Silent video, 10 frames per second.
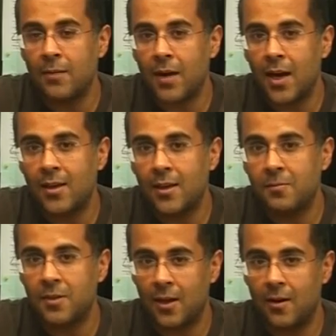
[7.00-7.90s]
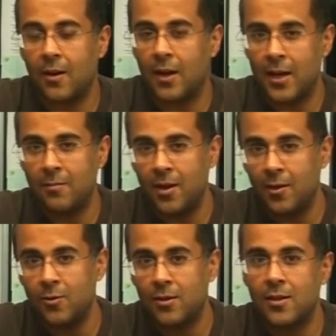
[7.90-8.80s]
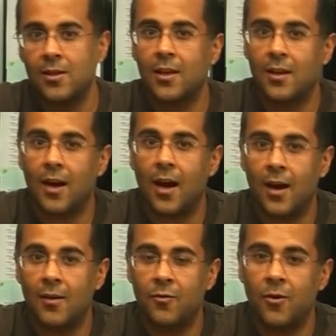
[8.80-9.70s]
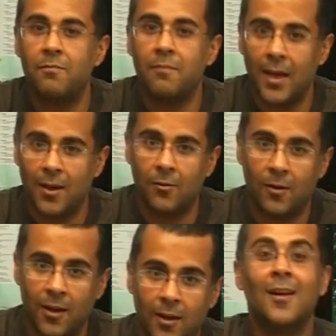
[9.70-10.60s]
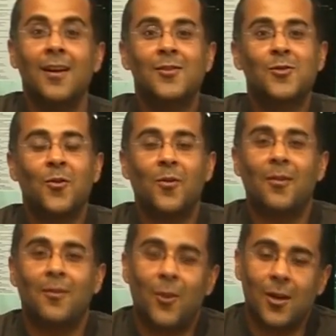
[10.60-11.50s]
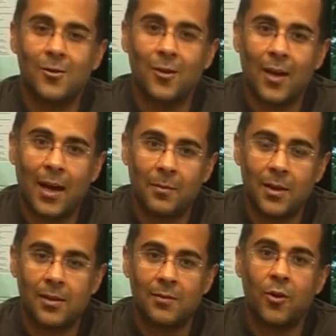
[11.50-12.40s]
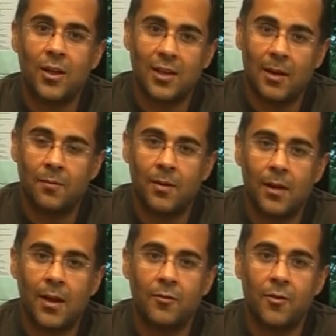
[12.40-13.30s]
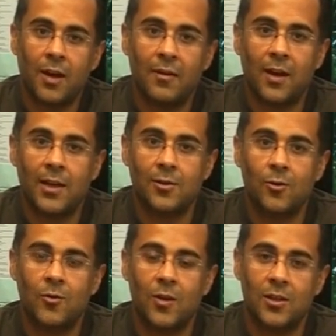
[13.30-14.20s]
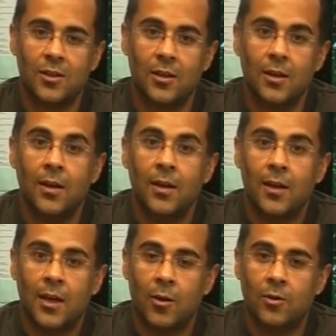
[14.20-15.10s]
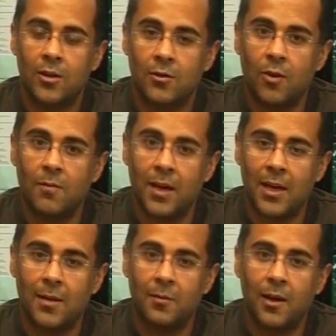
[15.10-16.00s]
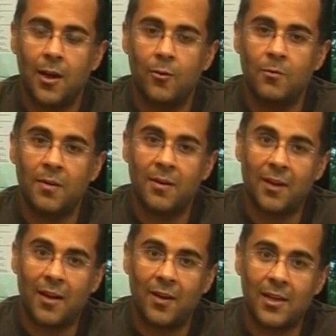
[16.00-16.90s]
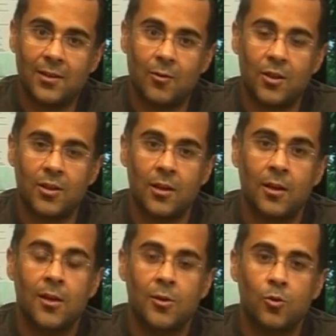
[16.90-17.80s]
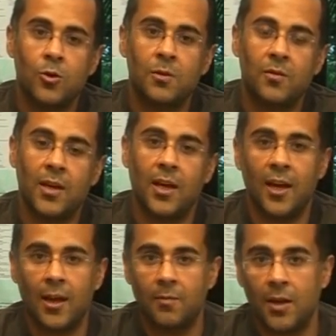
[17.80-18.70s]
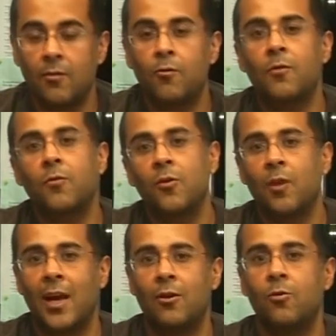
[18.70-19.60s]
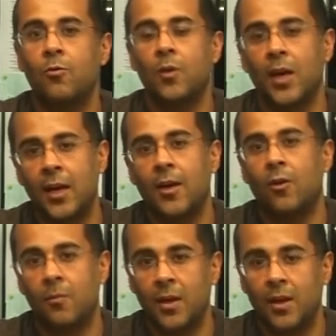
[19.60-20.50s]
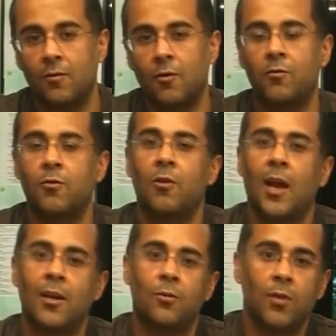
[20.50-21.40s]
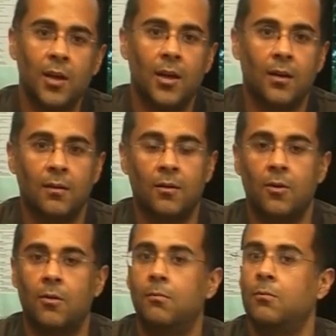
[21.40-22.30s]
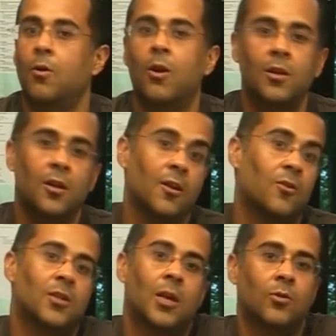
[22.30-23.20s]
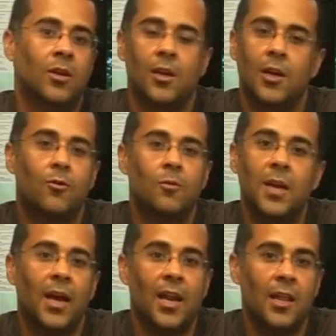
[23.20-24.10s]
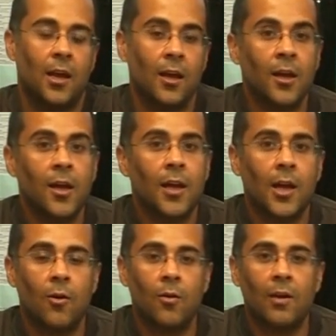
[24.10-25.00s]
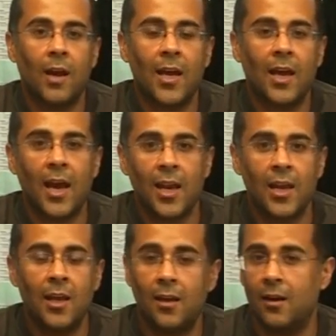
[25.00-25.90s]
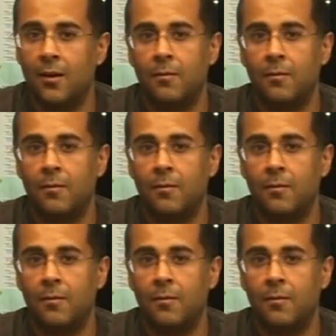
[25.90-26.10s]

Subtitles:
and my tips are, anybody who's listening here, are for men only. So what is going to happen is, for example, if your wife asks you a question, now this is what men typically do. My wife asks a question, choose between A and B. What would you like to do, A or B? What would you like to eat? You know, North Indian or South Indian. It could be anything. Now, like any